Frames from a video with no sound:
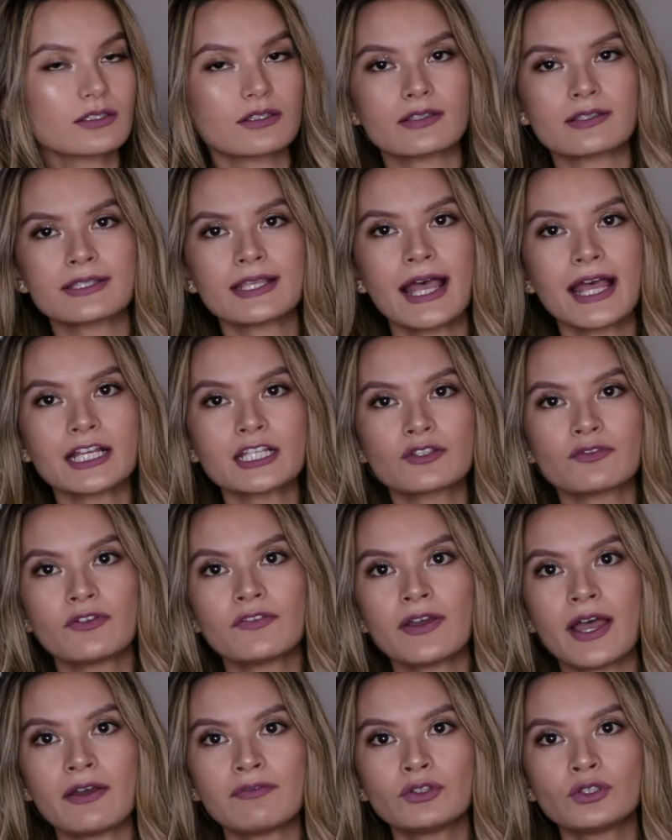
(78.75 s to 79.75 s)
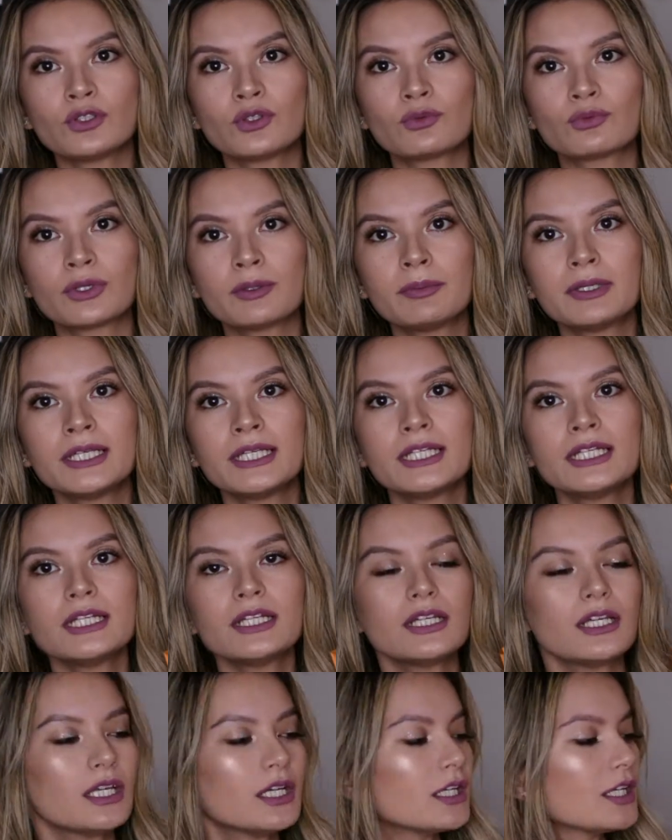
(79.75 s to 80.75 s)
the Saks Fifth Avenue ribbon,
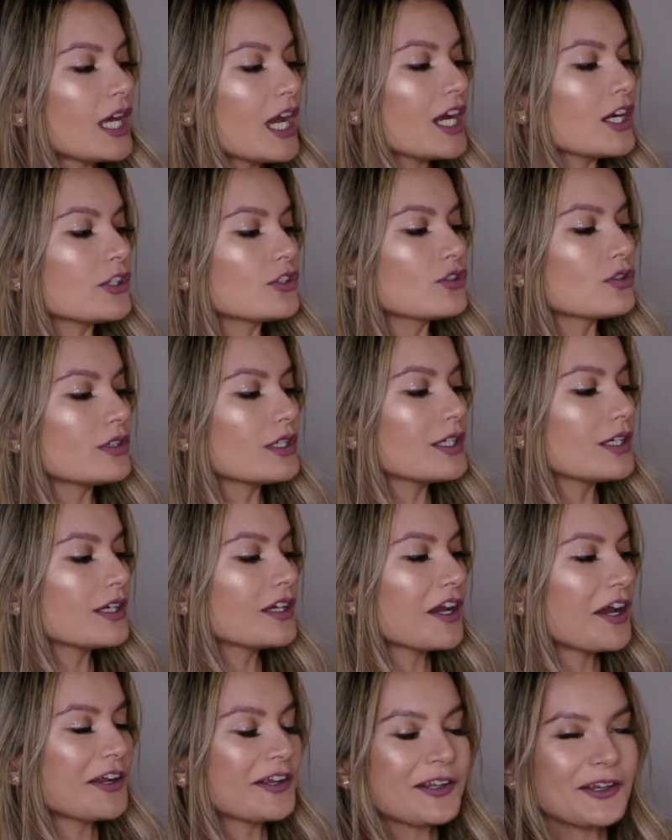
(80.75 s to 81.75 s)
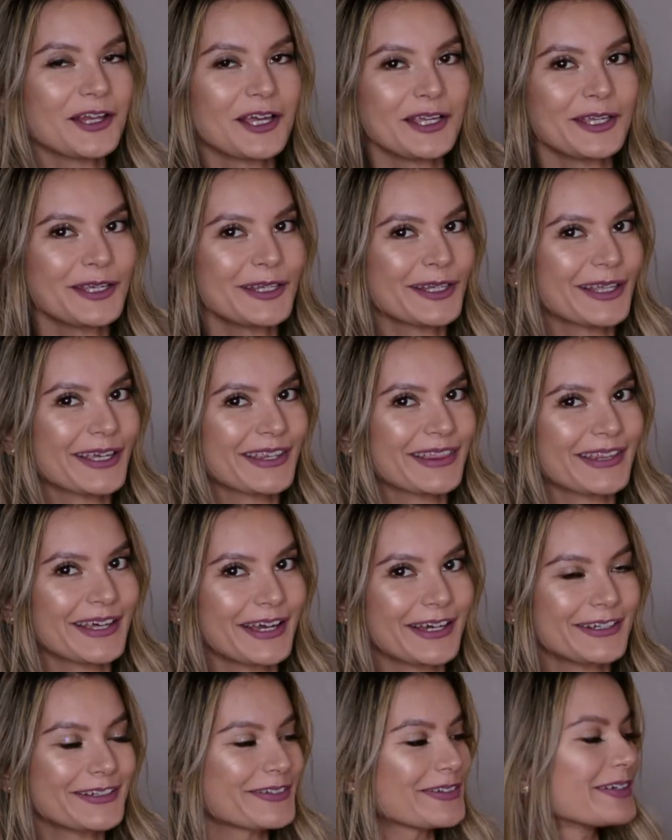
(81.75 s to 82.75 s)
and I actually kind of like it like
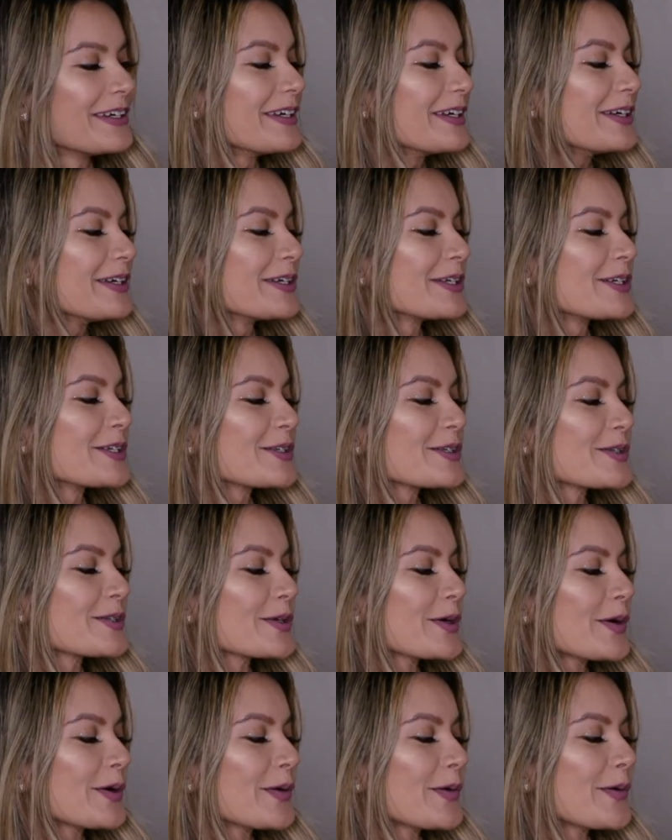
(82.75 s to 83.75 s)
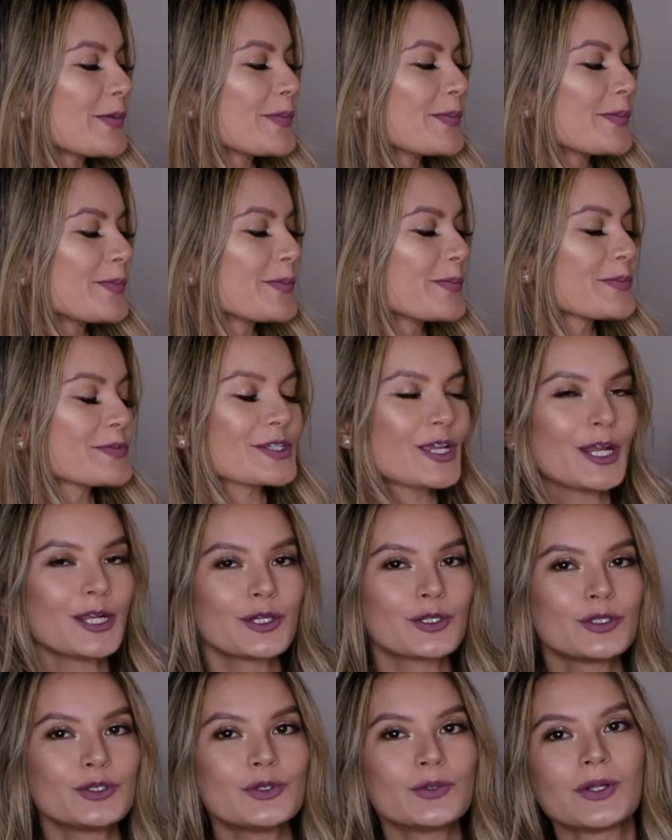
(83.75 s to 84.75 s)
that. So, kind
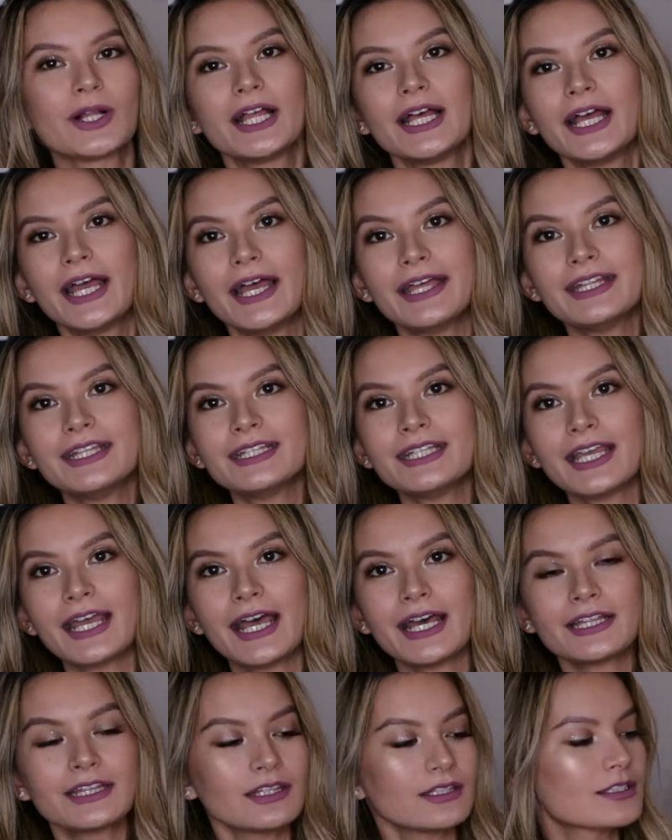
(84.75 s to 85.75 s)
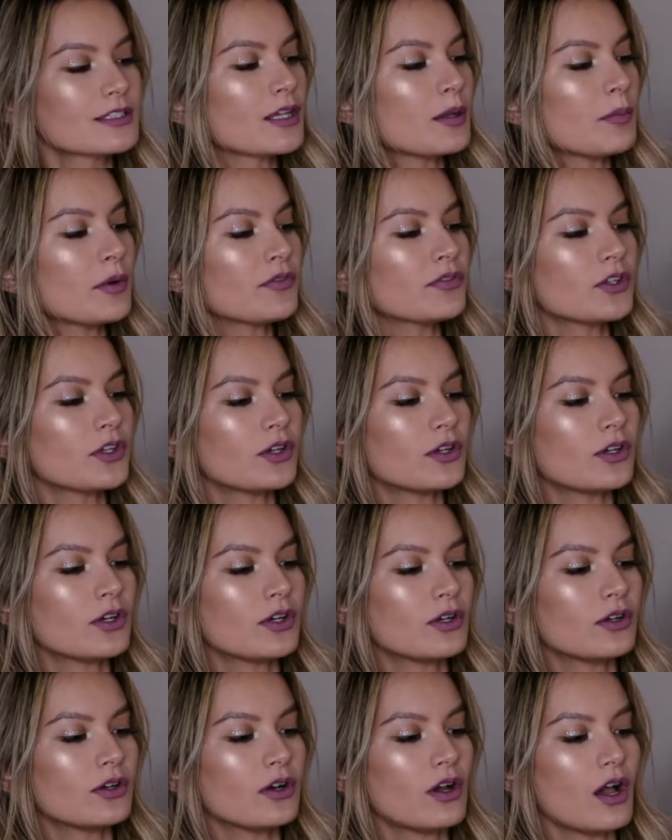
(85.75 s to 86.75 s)
of cool. And then they had some of the
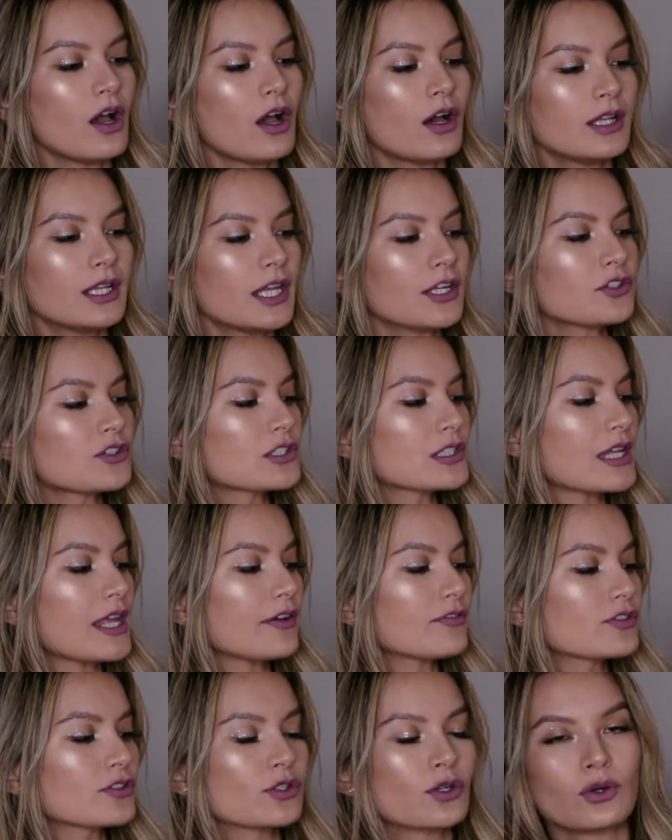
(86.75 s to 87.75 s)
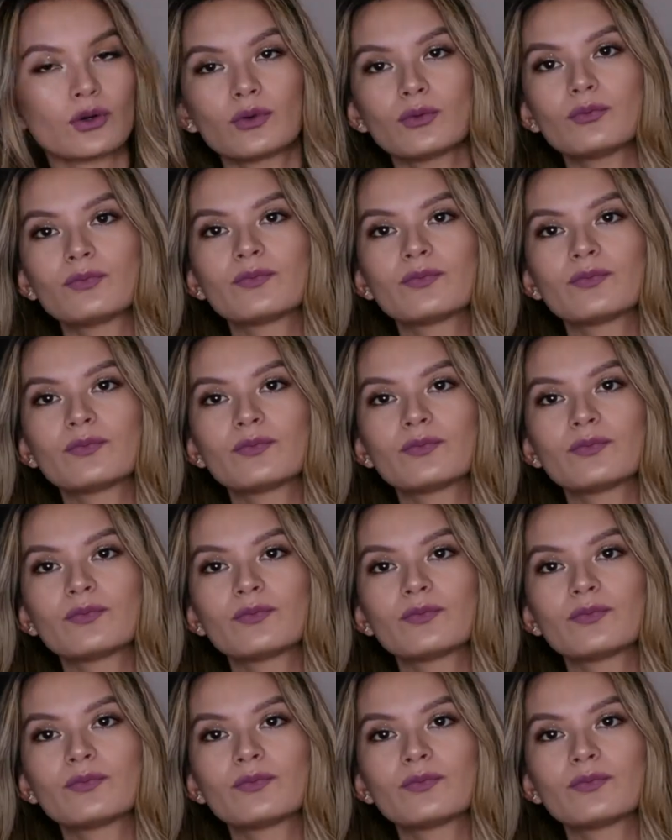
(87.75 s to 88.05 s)
letters left, so